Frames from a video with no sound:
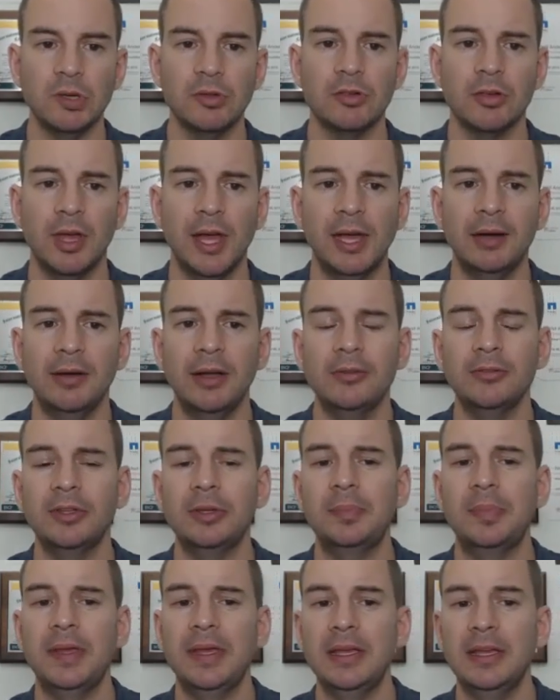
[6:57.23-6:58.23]
So
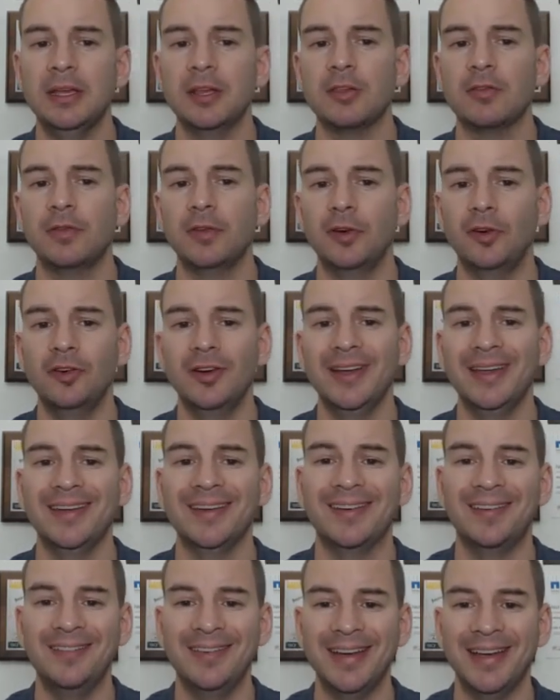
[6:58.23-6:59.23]
LLDP is the
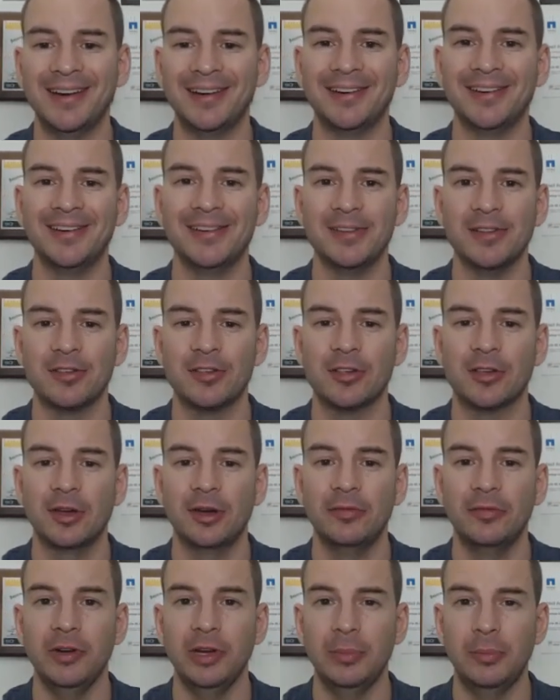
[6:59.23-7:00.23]
link layer
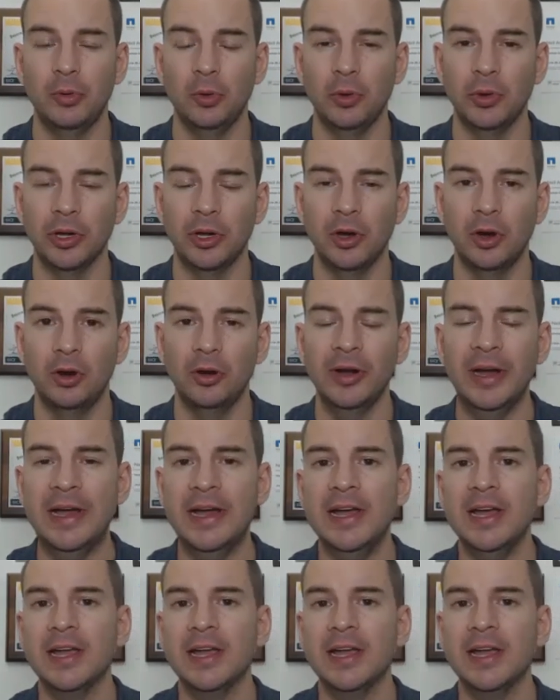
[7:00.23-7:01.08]
discovery protocol.